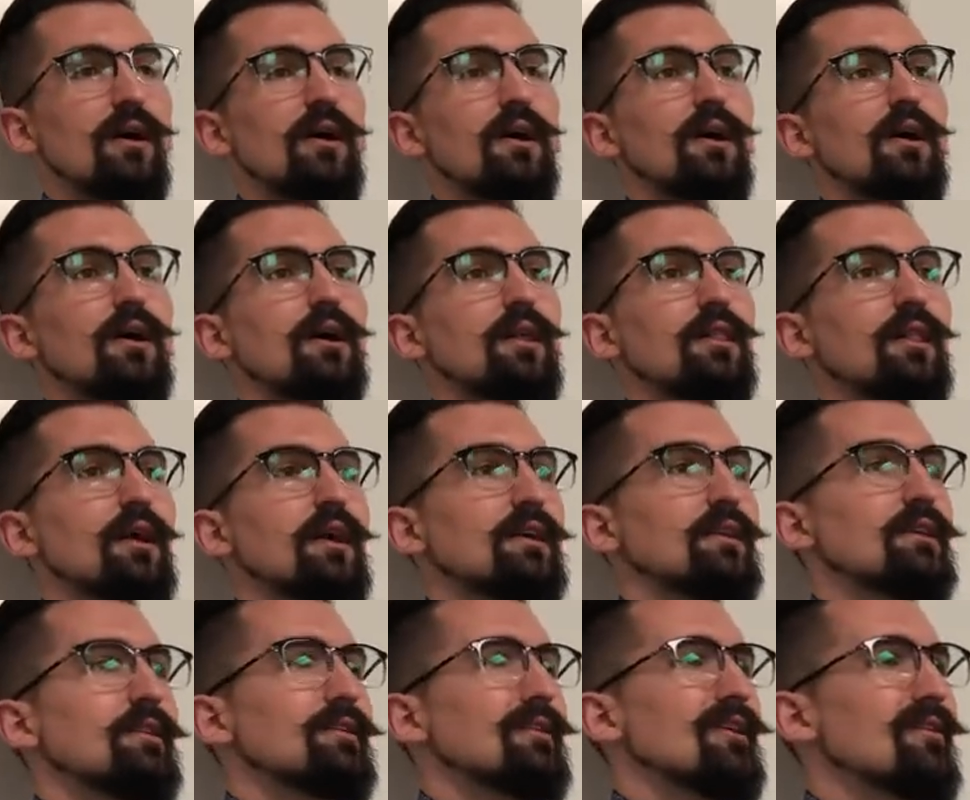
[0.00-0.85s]
Uh,
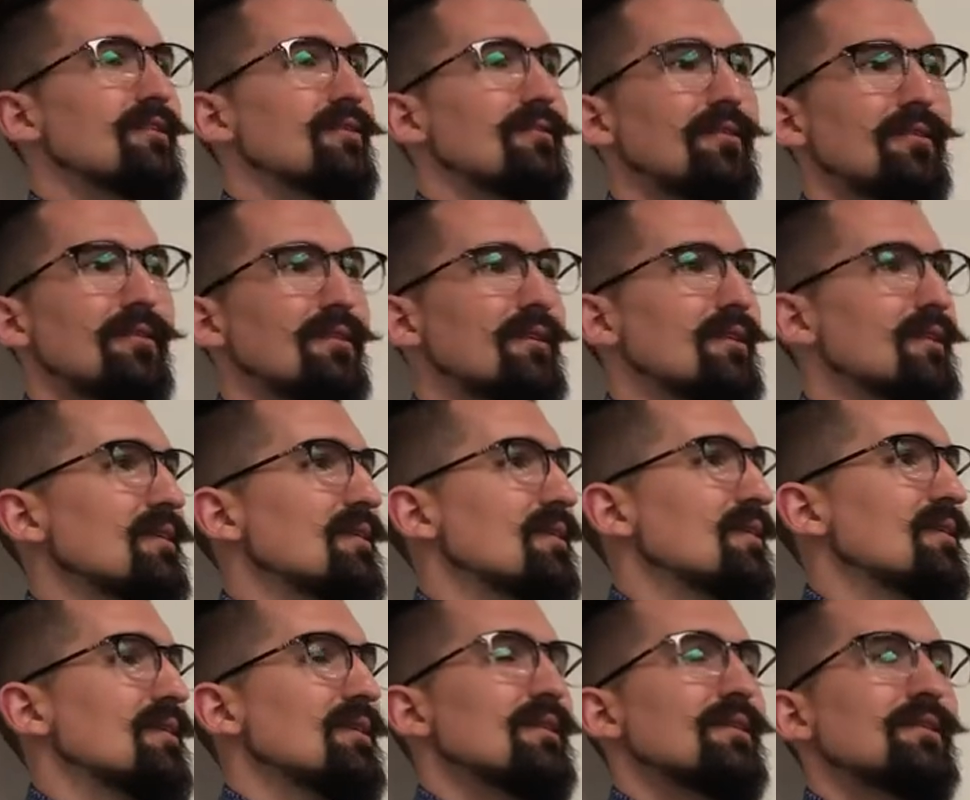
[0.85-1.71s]
like, you know,
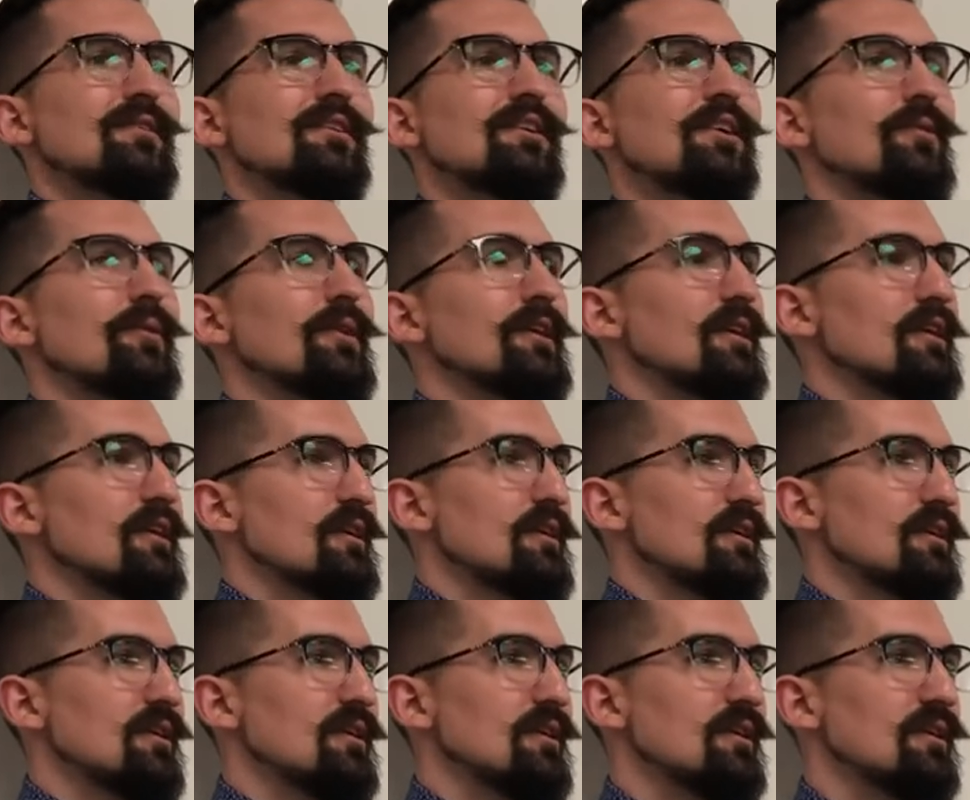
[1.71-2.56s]
going on
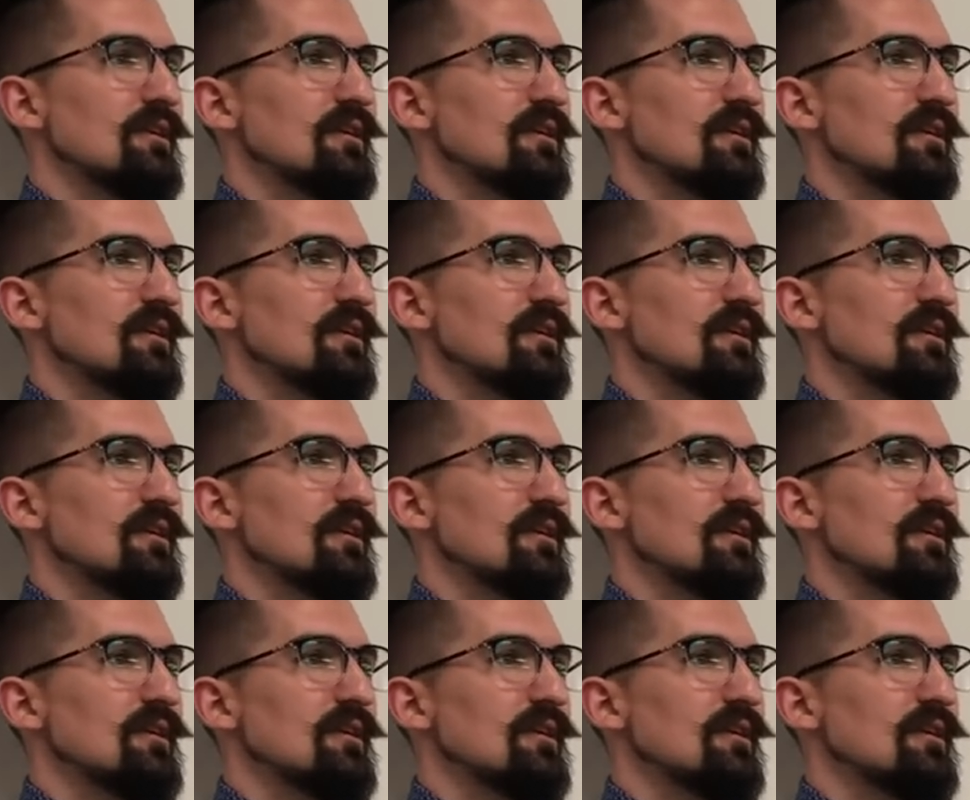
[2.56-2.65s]
a,